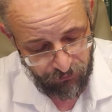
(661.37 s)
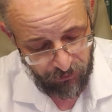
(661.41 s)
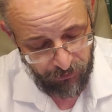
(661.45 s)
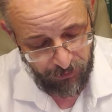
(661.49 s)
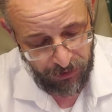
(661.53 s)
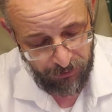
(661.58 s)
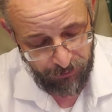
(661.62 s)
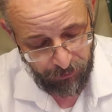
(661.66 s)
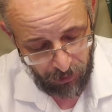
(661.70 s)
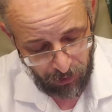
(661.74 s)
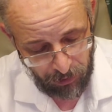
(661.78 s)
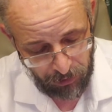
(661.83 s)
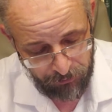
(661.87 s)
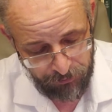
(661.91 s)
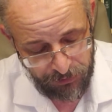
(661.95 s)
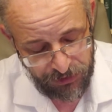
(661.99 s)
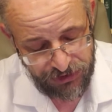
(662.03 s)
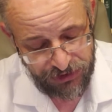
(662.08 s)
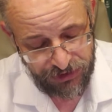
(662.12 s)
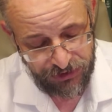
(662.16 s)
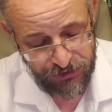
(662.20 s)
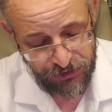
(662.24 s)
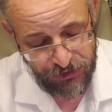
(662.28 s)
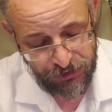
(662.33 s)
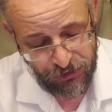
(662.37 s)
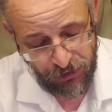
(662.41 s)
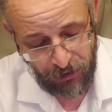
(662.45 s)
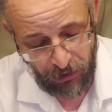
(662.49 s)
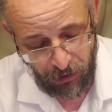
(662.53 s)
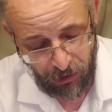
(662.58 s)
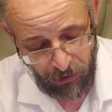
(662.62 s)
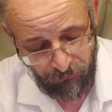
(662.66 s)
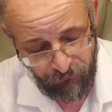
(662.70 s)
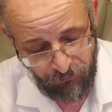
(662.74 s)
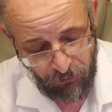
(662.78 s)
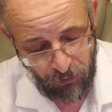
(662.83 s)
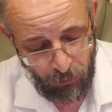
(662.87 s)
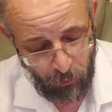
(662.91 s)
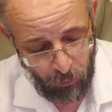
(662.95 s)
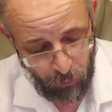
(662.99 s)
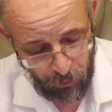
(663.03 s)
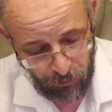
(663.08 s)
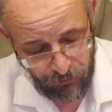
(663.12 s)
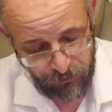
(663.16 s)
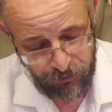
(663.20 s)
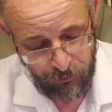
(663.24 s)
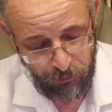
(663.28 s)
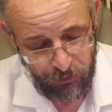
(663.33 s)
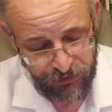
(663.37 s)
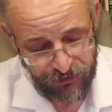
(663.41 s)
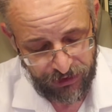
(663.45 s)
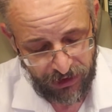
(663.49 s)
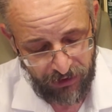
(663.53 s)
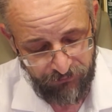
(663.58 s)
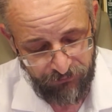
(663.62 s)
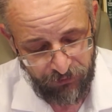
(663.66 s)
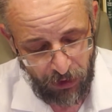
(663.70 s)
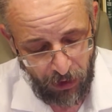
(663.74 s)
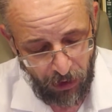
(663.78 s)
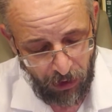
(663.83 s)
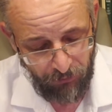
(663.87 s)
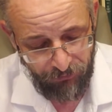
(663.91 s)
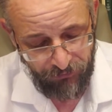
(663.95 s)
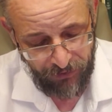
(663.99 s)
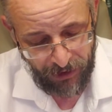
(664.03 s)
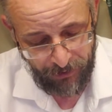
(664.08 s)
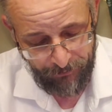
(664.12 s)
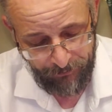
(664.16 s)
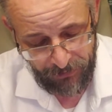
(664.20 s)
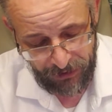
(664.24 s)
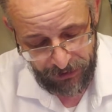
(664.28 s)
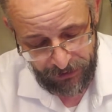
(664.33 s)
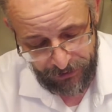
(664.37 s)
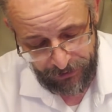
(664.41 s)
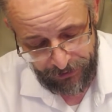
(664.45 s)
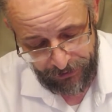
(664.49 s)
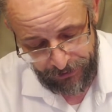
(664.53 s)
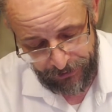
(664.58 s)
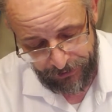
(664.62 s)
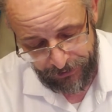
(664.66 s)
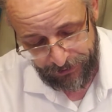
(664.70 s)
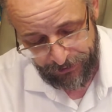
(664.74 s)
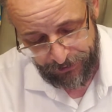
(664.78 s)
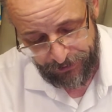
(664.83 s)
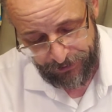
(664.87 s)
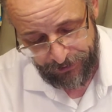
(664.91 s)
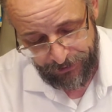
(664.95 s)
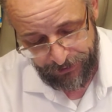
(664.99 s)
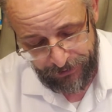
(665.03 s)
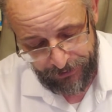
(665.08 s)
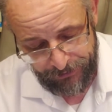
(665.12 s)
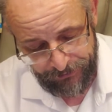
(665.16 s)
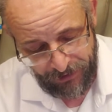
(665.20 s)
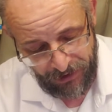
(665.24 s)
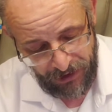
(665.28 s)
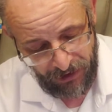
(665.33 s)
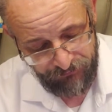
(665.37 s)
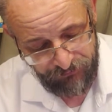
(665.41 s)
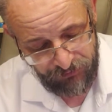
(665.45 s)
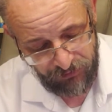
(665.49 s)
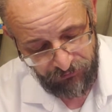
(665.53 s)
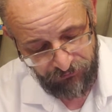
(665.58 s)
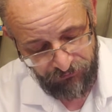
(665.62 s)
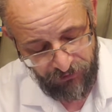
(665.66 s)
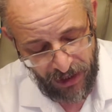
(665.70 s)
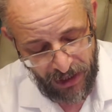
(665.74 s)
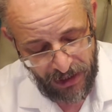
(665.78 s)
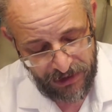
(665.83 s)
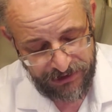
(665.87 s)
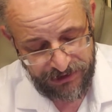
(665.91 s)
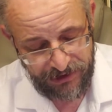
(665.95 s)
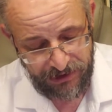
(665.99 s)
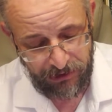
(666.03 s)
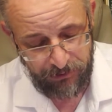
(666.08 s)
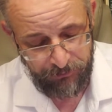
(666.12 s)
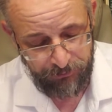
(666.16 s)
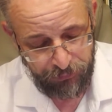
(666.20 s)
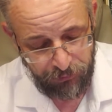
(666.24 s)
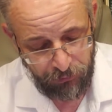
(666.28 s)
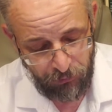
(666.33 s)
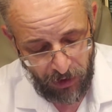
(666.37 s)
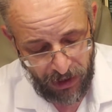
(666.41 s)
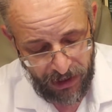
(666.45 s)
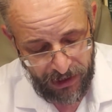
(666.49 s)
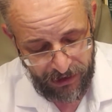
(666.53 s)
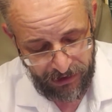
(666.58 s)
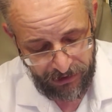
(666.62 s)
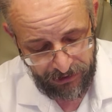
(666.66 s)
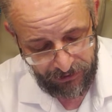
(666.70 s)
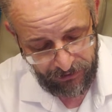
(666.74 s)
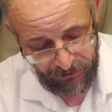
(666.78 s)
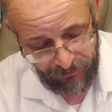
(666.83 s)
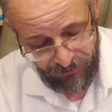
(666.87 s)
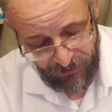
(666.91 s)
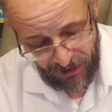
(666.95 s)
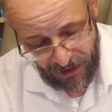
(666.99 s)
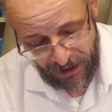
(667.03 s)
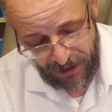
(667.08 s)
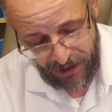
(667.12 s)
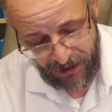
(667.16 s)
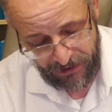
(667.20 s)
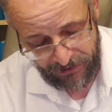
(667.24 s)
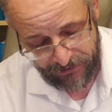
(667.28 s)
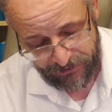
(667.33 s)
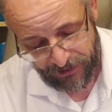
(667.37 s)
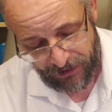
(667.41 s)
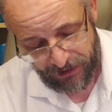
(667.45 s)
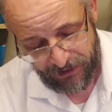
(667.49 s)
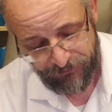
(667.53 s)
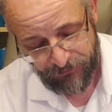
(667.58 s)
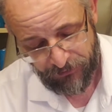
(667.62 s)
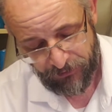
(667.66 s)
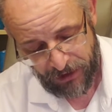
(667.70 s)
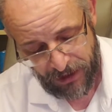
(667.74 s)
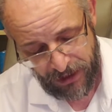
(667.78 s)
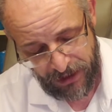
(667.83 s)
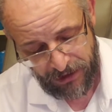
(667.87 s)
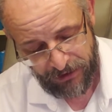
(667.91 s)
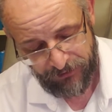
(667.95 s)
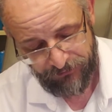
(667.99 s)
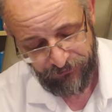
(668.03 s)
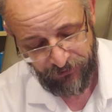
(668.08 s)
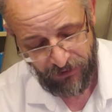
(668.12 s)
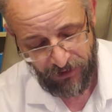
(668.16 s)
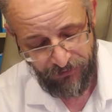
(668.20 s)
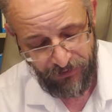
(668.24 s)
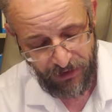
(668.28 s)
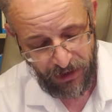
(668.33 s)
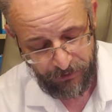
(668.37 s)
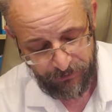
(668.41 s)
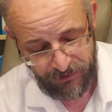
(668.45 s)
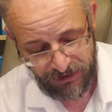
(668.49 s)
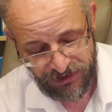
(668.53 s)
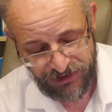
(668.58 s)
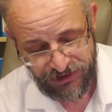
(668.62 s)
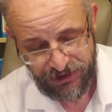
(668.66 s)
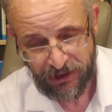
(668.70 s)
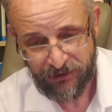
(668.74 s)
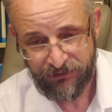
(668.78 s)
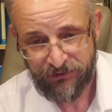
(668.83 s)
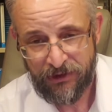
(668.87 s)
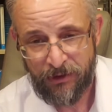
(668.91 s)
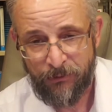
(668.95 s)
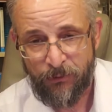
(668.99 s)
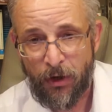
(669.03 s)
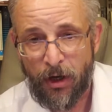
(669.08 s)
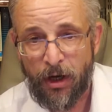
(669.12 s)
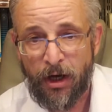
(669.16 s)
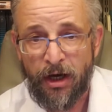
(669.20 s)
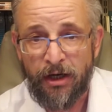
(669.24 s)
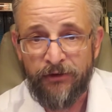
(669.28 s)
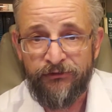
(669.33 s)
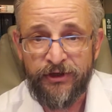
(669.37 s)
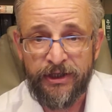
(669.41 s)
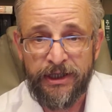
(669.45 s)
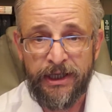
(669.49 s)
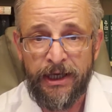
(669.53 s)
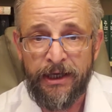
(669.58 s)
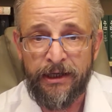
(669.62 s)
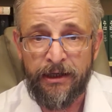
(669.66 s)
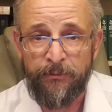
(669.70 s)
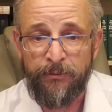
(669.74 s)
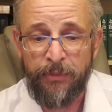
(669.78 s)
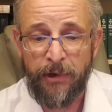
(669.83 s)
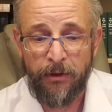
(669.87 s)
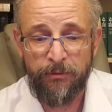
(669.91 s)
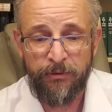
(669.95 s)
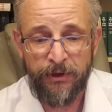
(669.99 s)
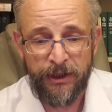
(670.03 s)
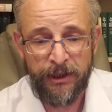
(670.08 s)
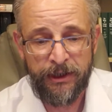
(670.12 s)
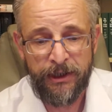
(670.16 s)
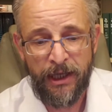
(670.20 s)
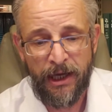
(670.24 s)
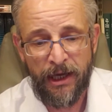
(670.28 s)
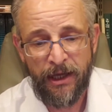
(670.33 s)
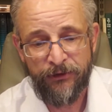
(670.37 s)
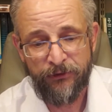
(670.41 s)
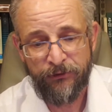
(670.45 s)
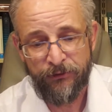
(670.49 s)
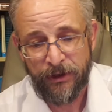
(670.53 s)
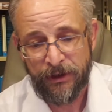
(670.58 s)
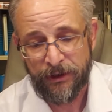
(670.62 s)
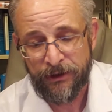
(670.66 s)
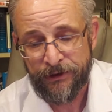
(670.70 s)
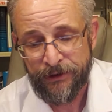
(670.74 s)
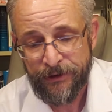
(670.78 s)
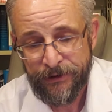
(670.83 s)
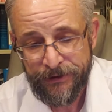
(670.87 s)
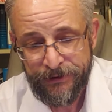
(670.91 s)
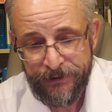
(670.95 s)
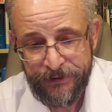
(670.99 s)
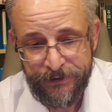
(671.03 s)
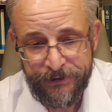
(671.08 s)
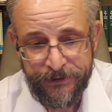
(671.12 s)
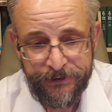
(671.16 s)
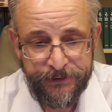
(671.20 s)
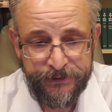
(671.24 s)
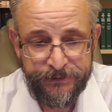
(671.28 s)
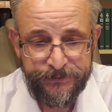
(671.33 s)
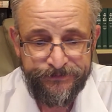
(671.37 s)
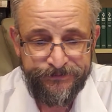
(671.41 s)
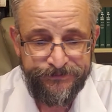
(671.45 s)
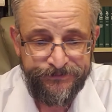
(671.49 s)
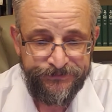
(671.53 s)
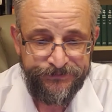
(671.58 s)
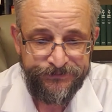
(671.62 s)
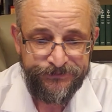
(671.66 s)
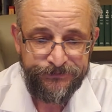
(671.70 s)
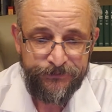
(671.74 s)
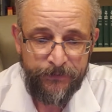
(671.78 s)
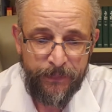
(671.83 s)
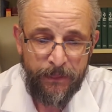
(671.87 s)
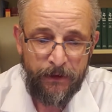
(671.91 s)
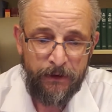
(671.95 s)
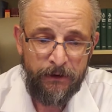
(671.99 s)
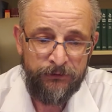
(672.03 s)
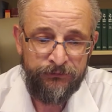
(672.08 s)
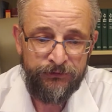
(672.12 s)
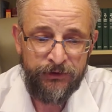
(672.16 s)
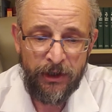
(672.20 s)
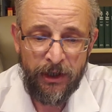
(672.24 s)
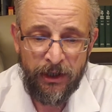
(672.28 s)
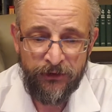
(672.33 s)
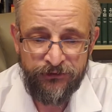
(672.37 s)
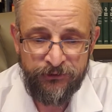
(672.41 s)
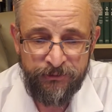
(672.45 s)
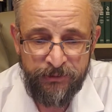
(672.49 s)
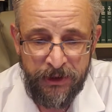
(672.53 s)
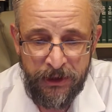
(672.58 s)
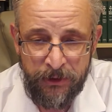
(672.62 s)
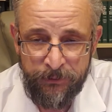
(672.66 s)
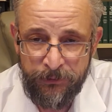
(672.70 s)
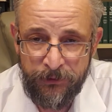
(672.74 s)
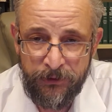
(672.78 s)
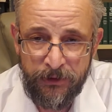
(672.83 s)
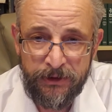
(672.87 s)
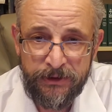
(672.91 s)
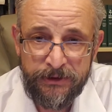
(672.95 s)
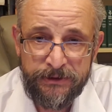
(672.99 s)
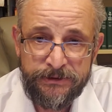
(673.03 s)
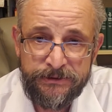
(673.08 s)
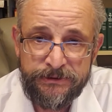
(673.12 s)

for me Barnabas and Saul for the work to which I have called them. Then, after fasting and praying, they laid their hands on them and sent them off. Again, a public gathering of God's people.